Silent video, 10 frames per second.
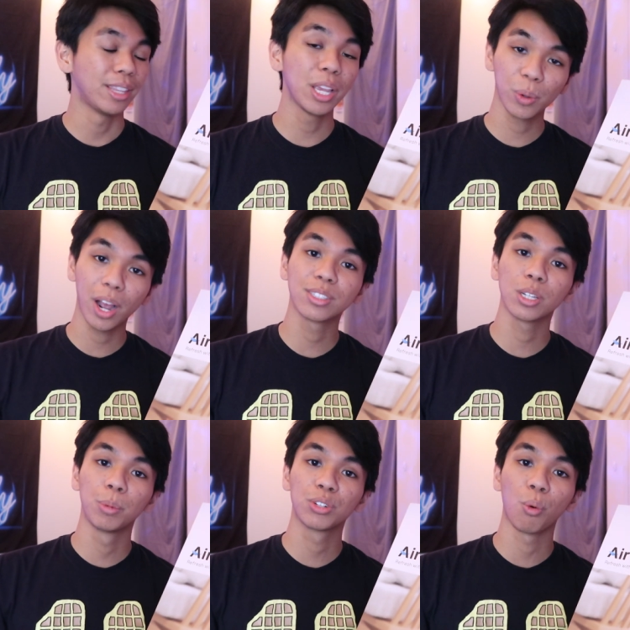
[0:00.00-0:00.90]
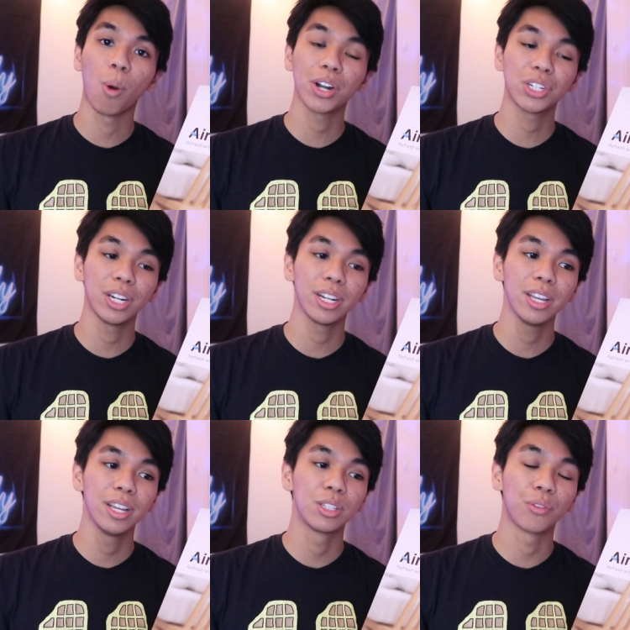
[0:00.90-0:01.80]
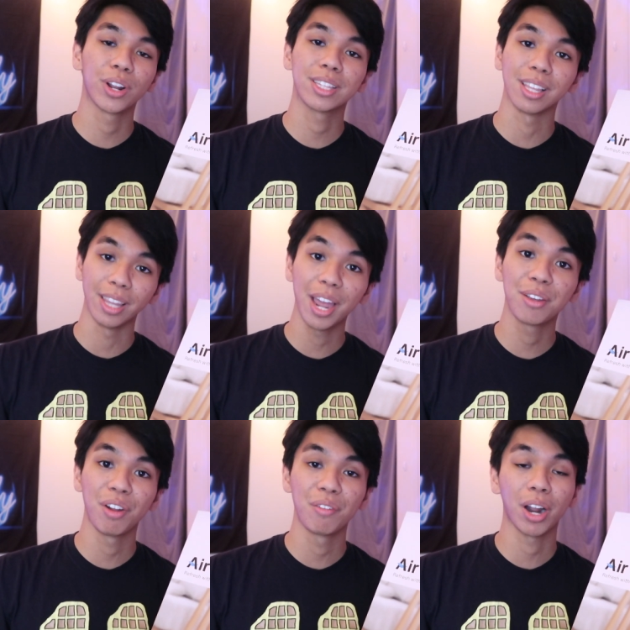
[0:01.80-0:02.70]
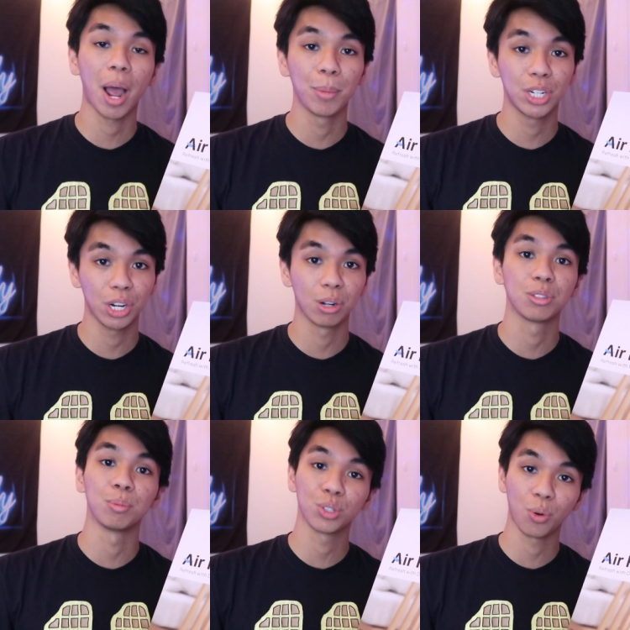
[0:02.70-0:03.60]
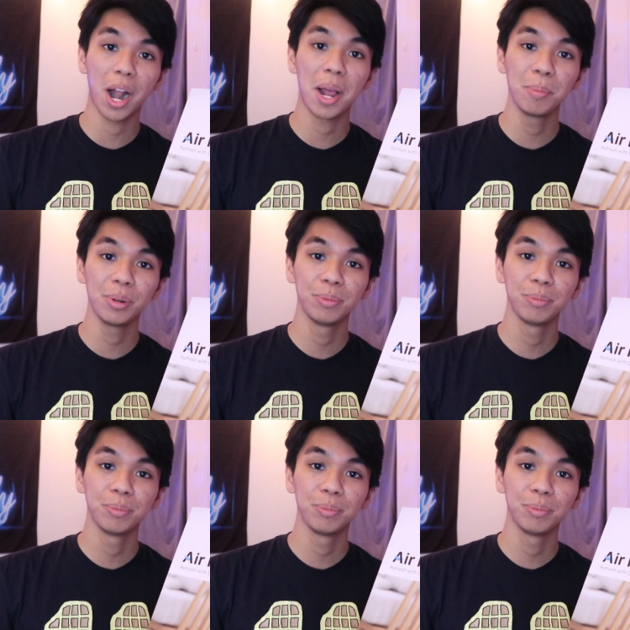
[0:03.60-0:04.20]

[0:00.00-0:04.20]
Thank you guys so much for watching. Don't forget to like, favorite, comment, share, and subscribe